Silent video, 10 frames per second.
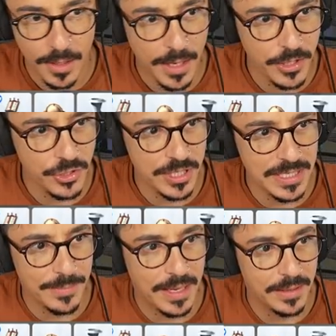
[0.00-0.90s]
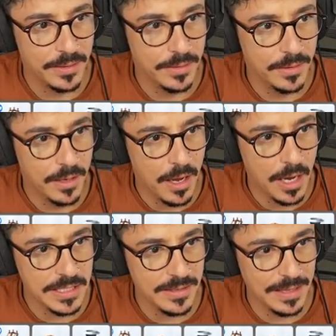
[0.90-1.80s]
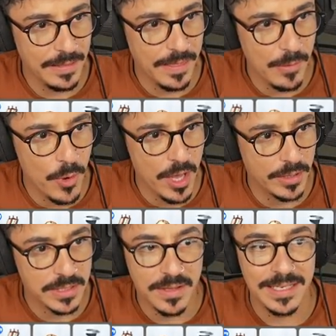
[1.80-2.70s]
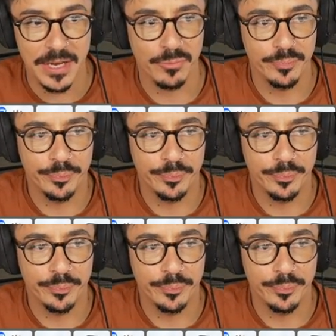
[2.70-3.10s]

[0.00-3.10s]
are you shitting me? I didn't think that they worked. They don't.